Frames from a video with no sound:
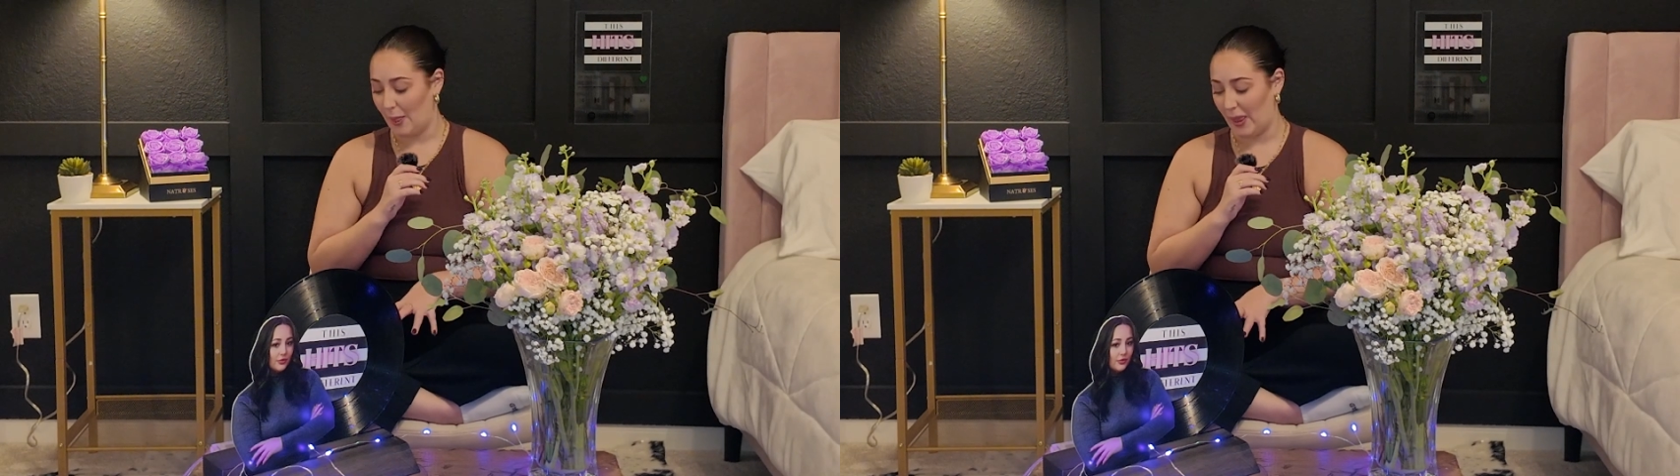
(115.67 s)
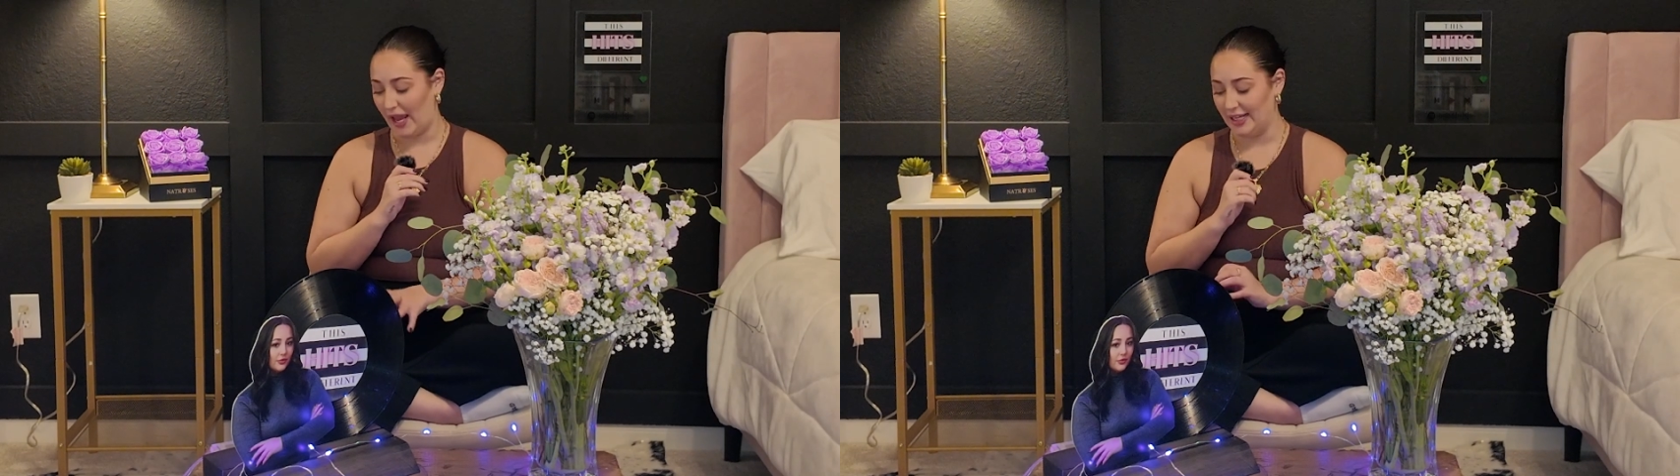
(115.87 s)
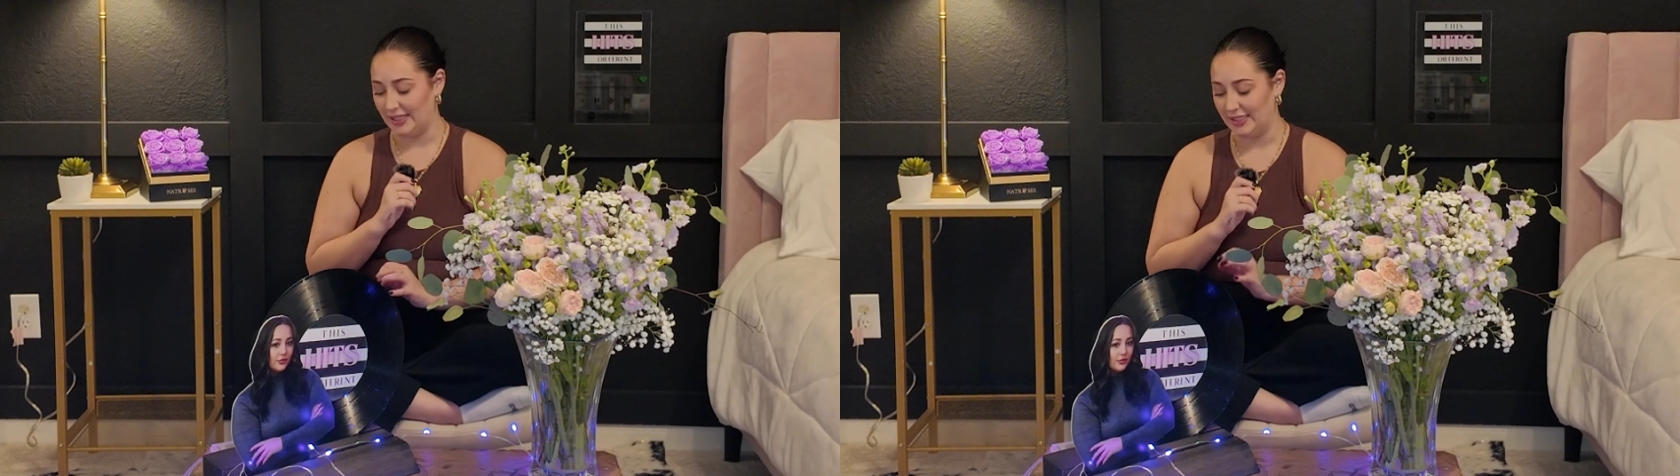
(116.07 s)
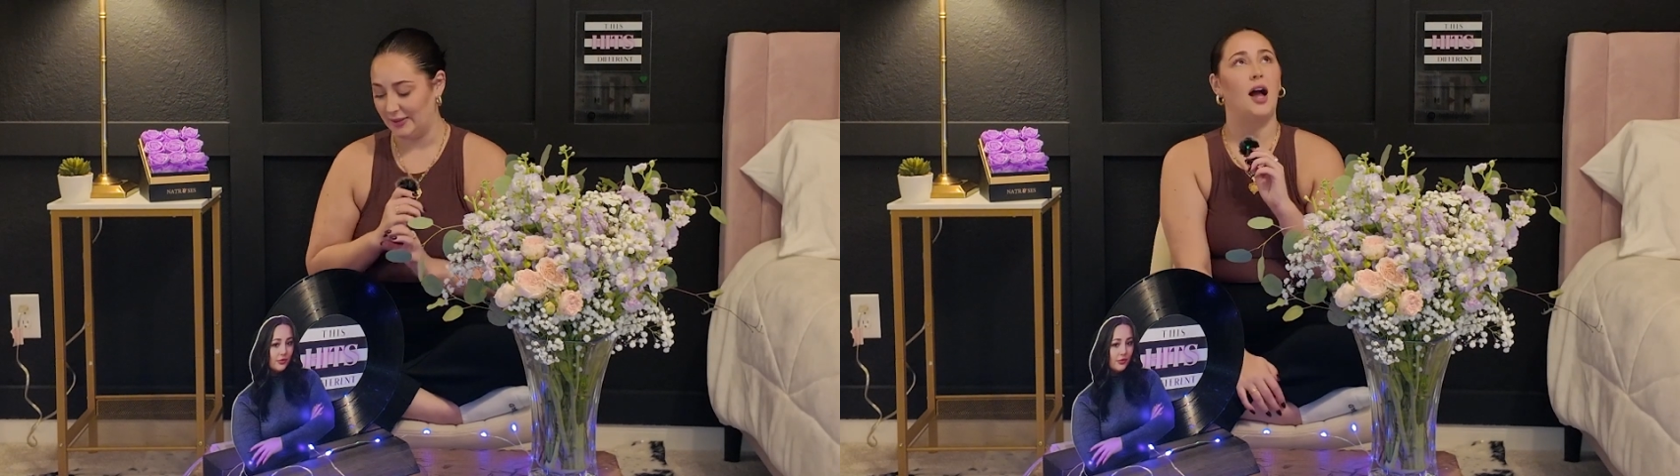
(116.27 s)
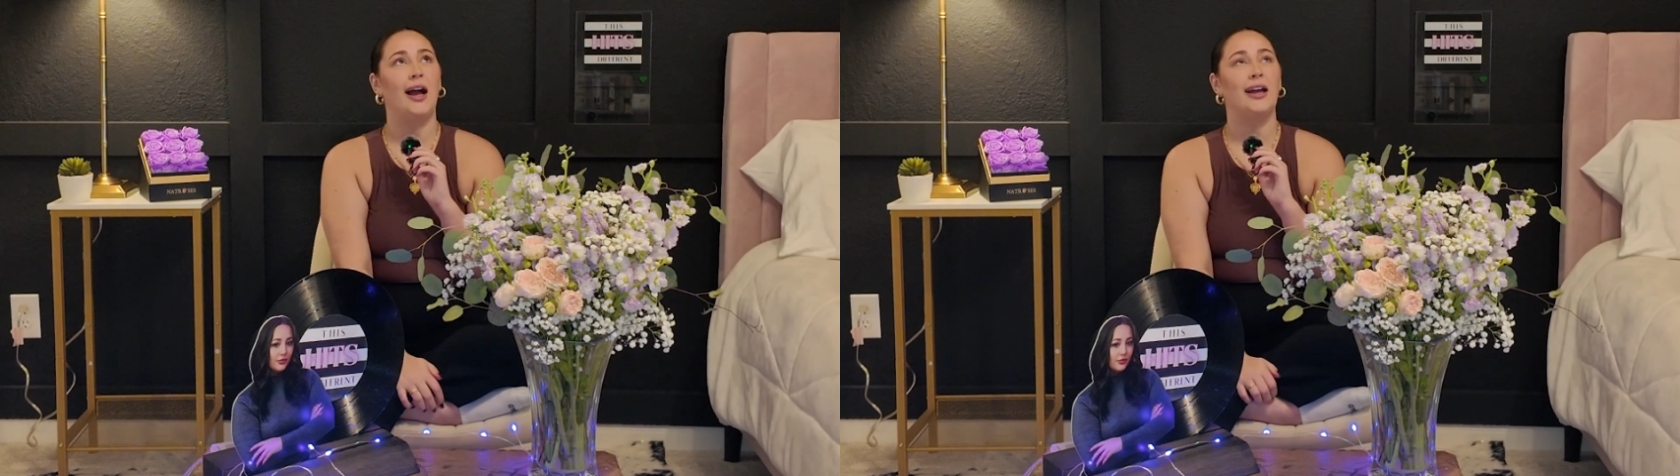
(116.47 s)
And
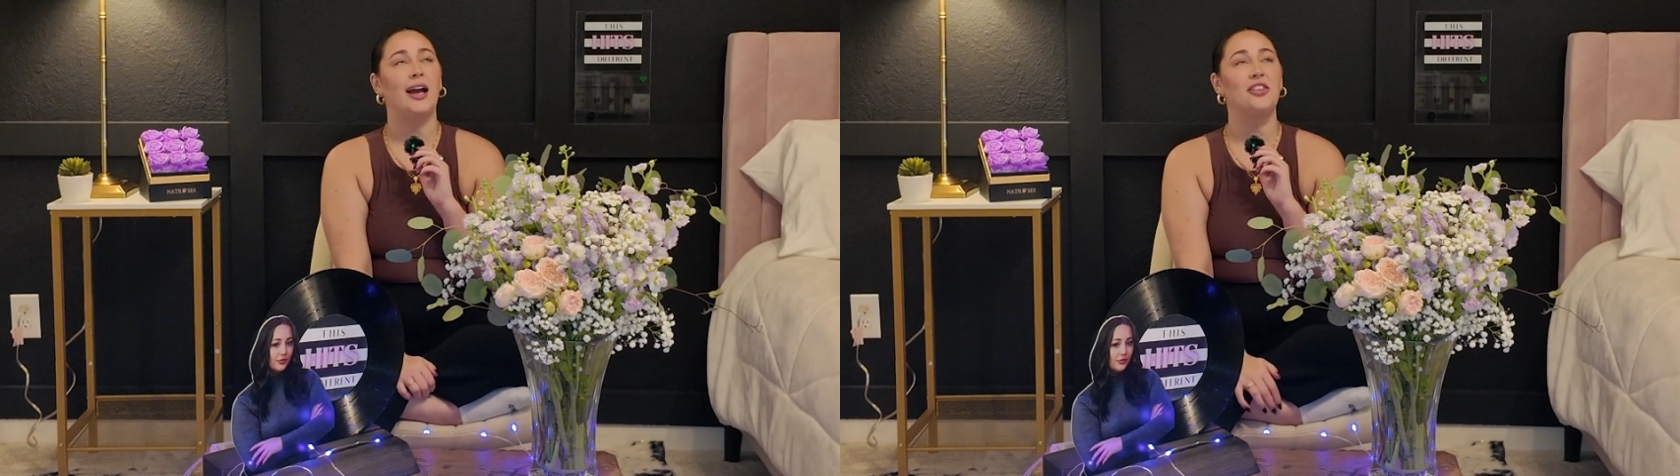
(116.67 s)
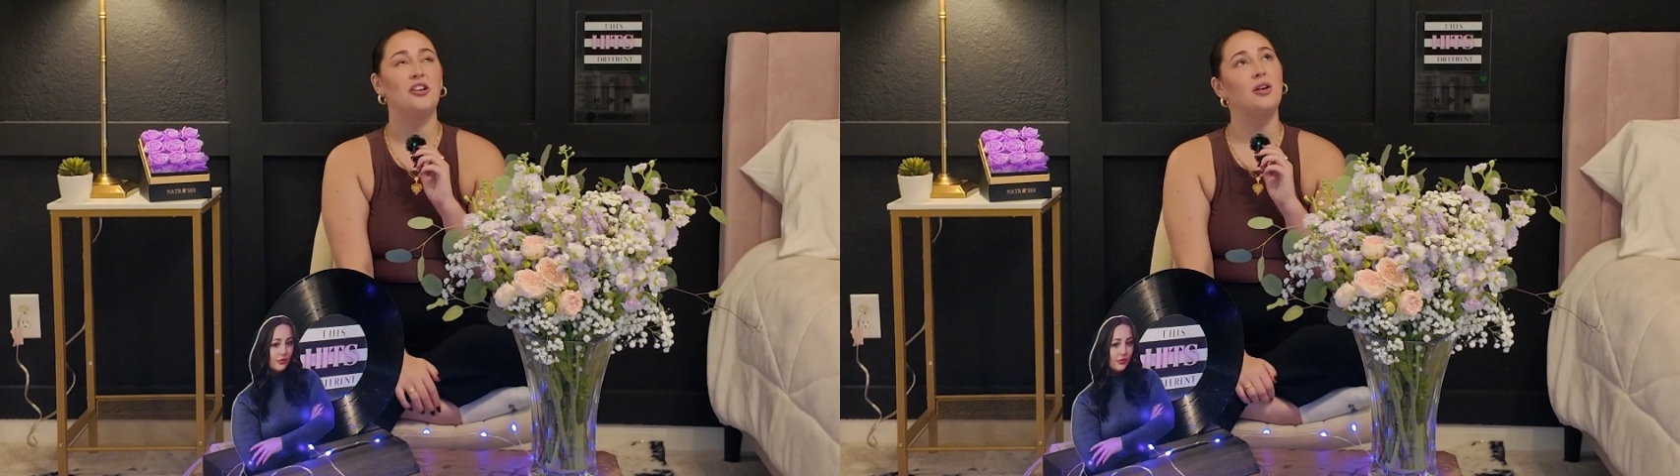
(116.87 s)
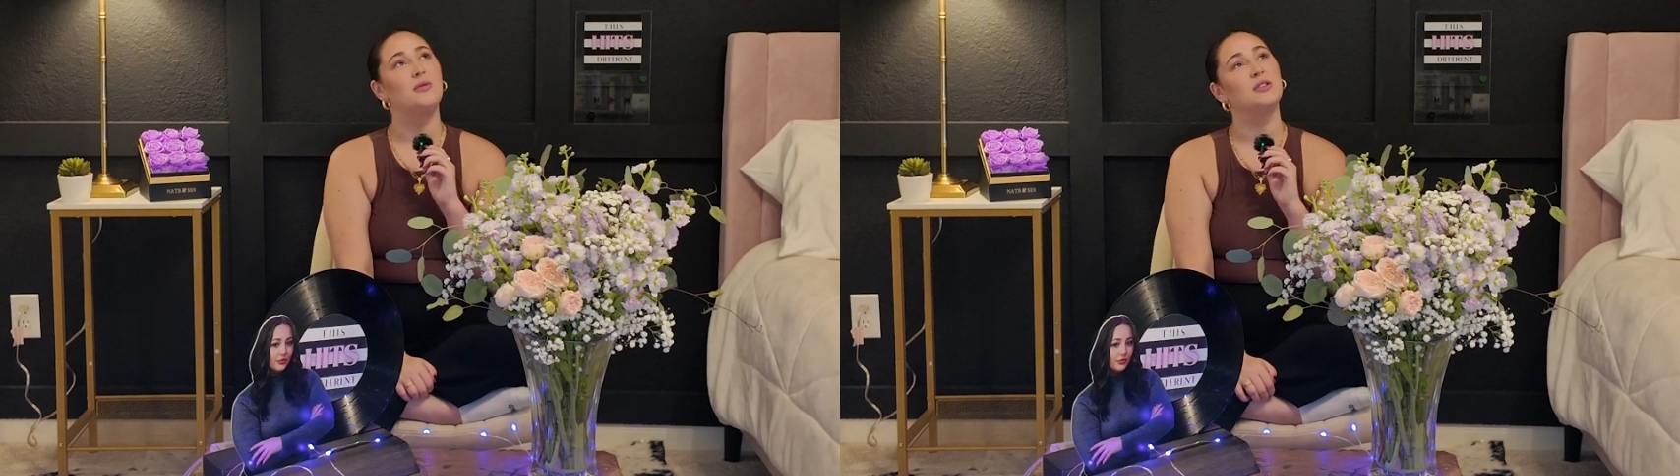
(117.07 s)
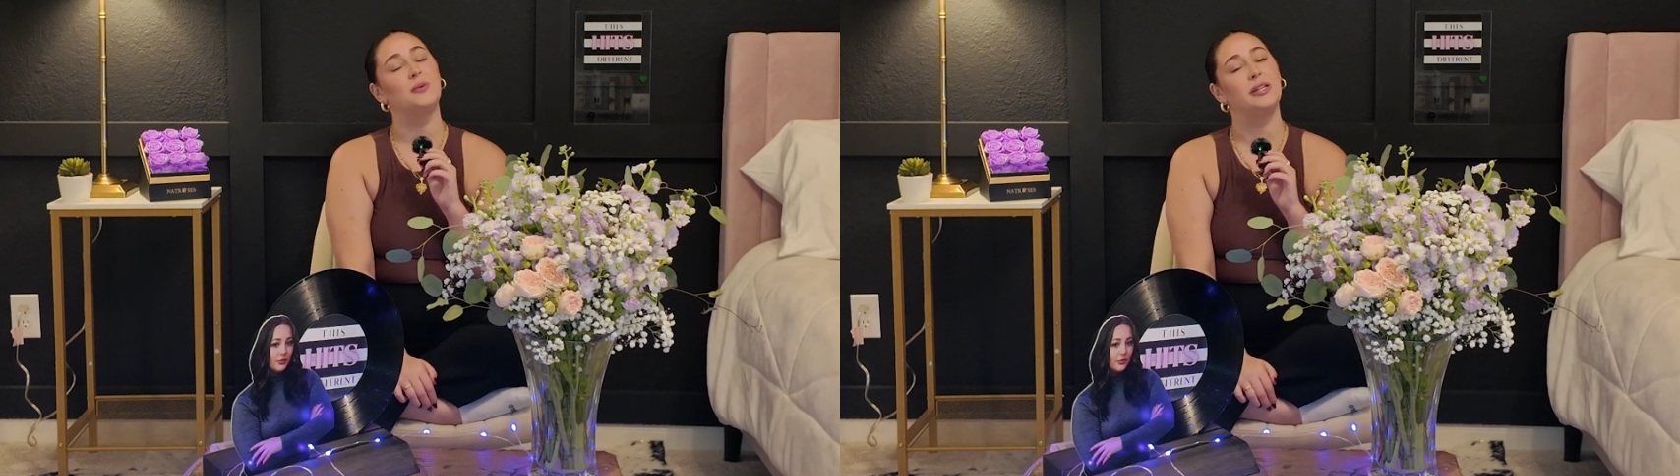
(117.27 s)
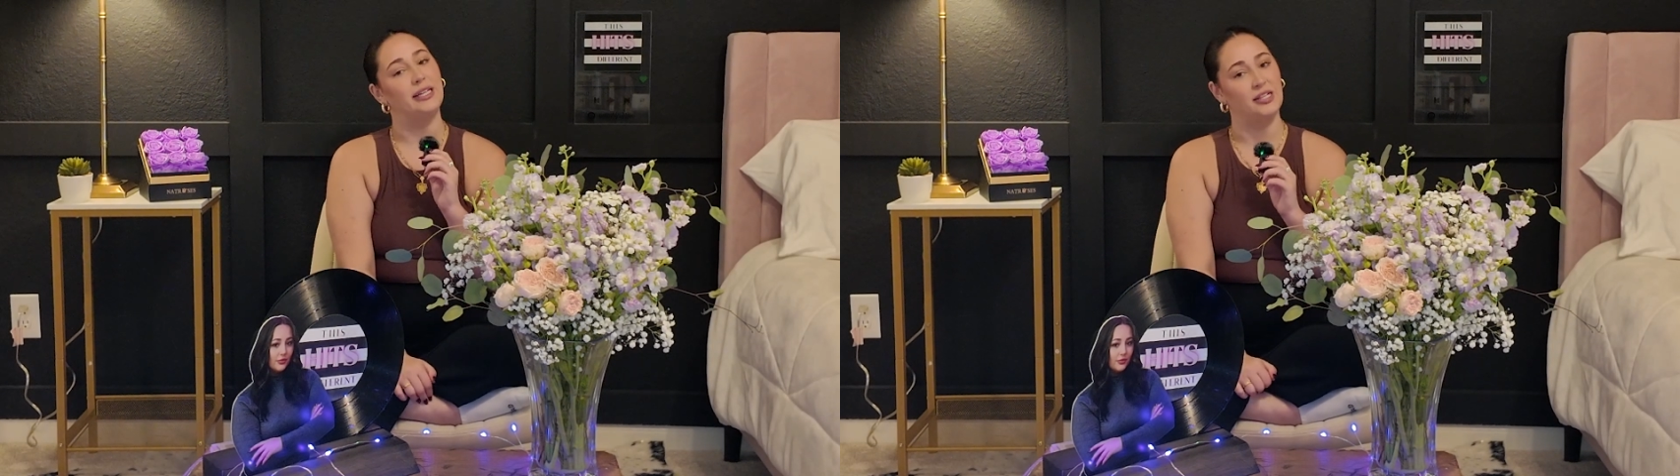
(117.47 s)
I thought it was
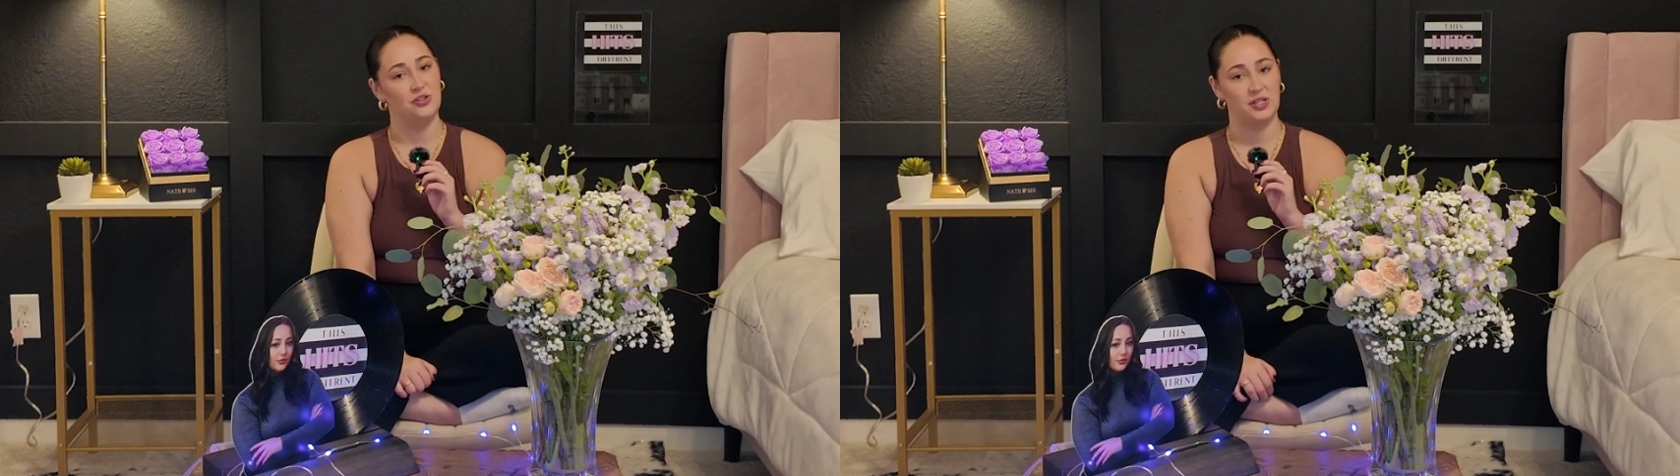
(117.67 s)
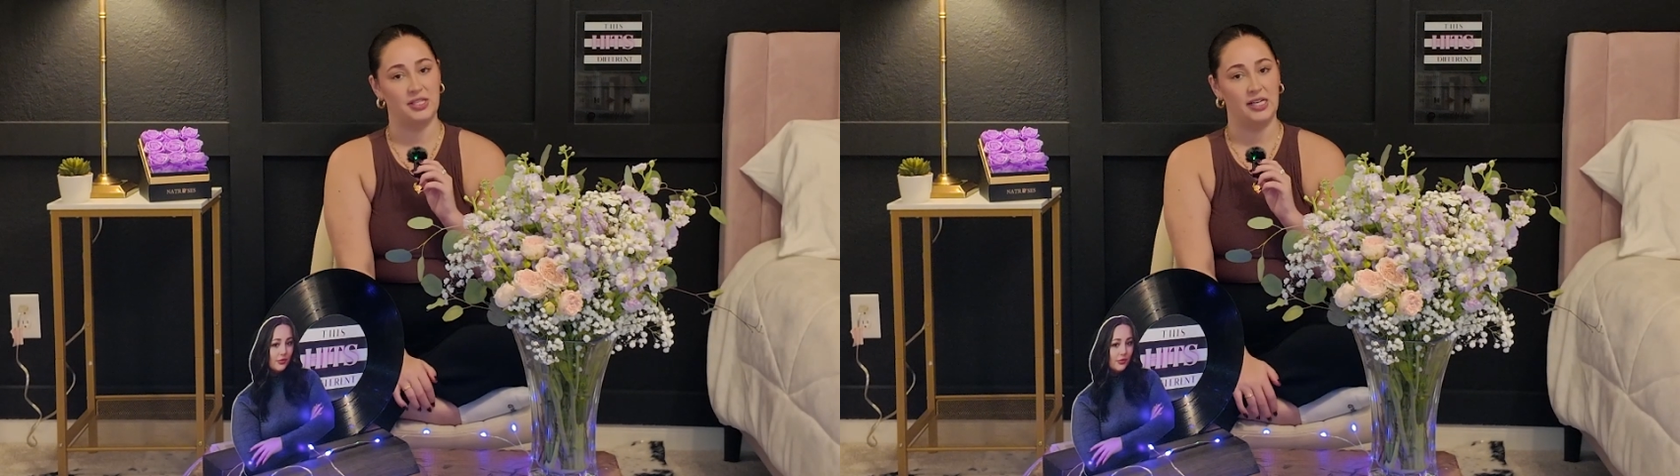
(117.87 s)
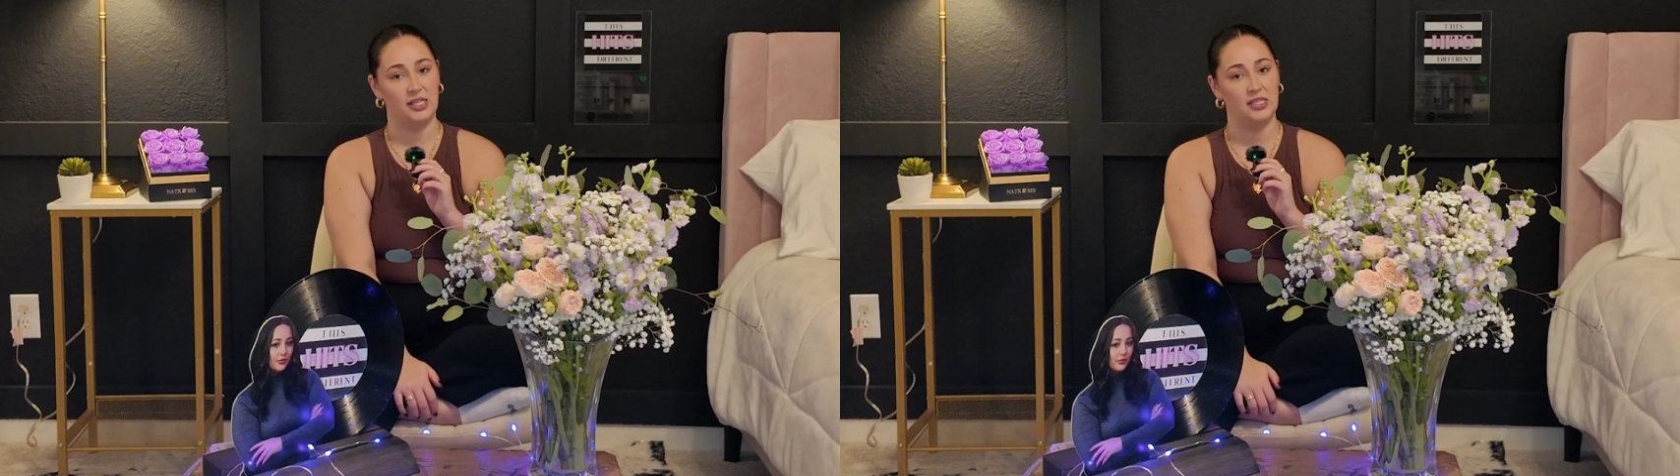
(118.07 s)
really interesting